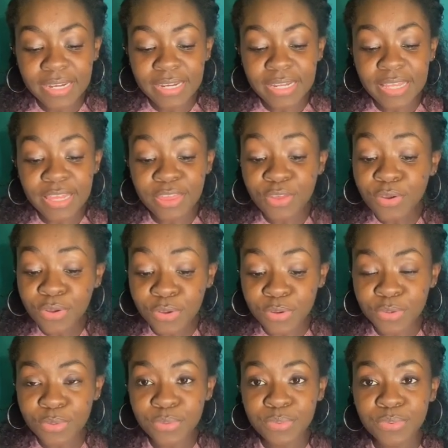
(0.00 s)
The third
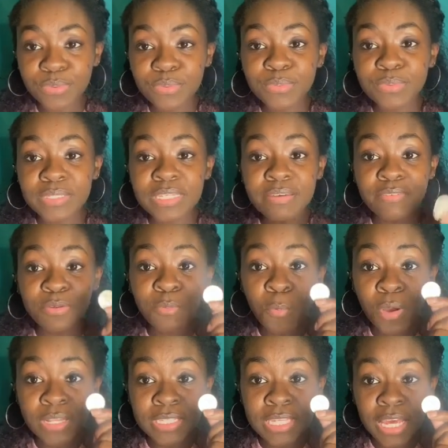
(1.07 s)
was given
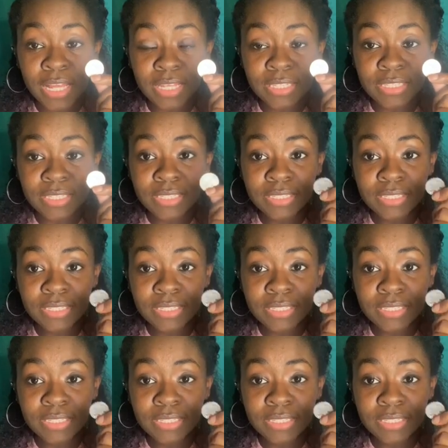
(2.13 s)
1 talent.